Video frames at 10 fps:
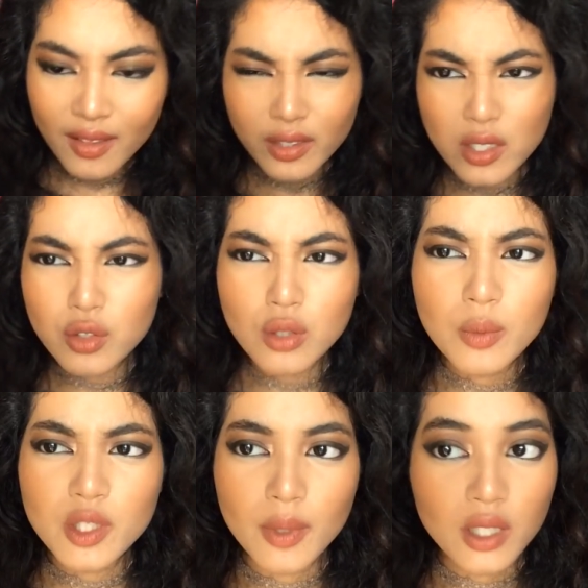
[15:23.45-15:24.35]
This is so
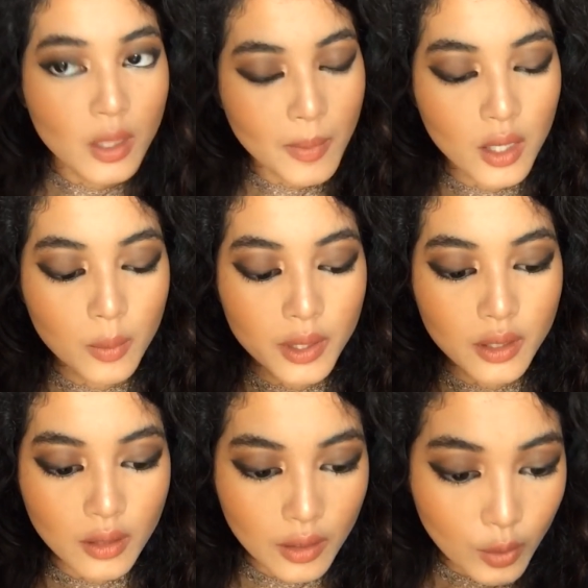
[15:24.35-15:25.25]
much better in my
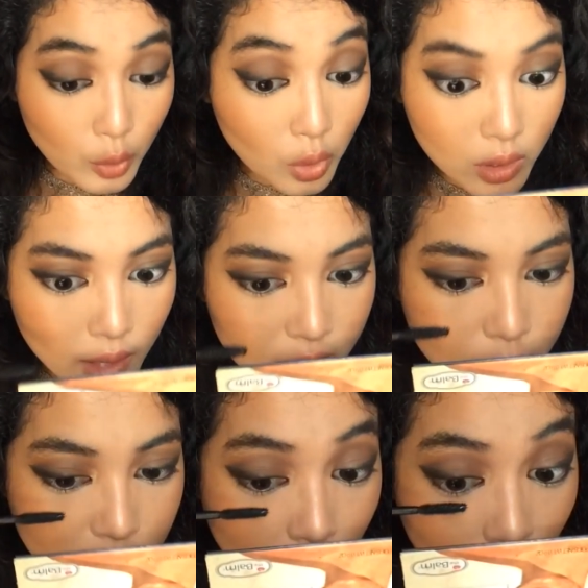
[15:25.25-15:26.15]
opinion than the roller lash
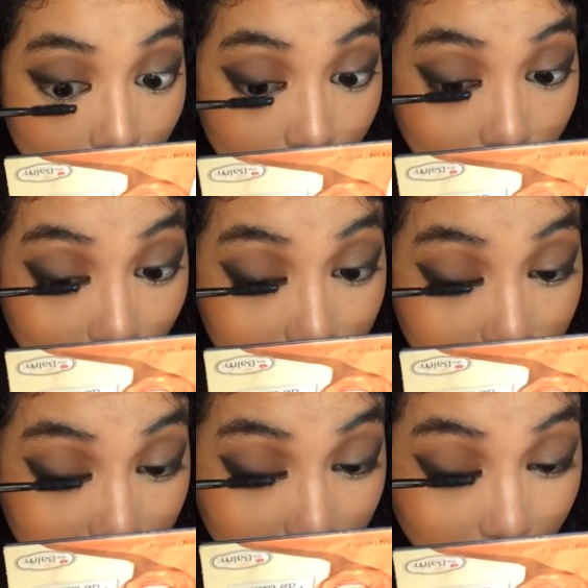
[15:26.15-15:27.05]
mascara. That
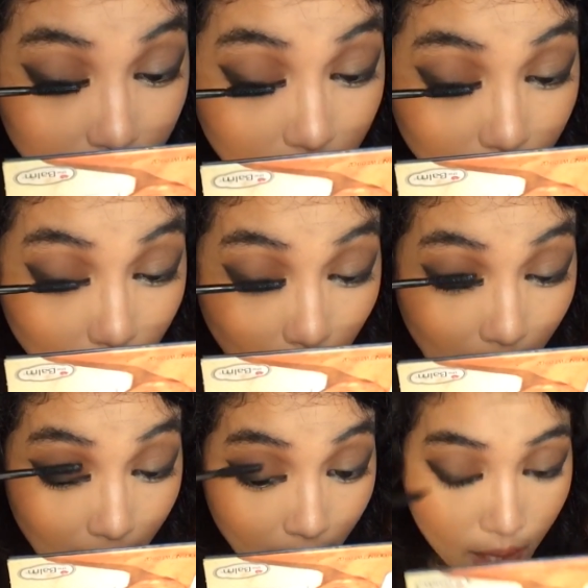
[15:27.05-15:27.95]
doesn't do
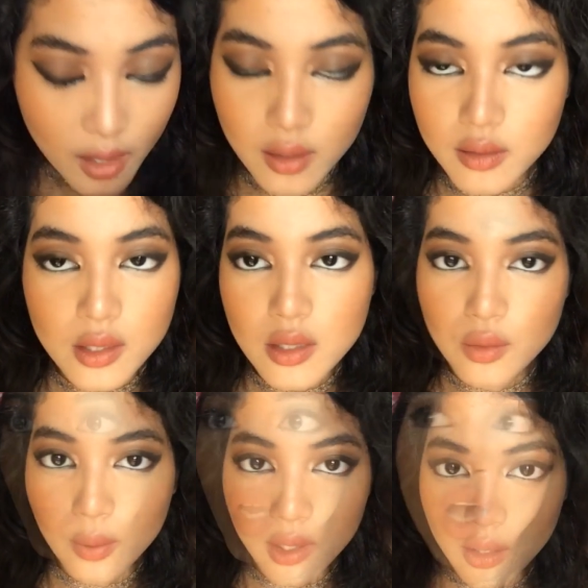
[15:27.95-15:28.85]

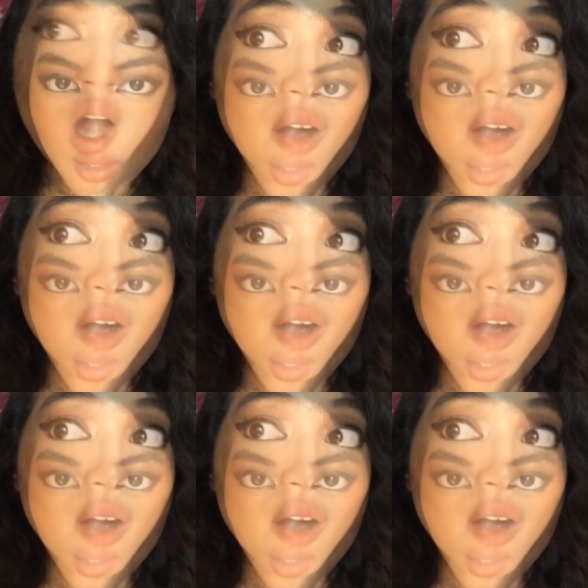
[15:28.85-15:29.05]
anything.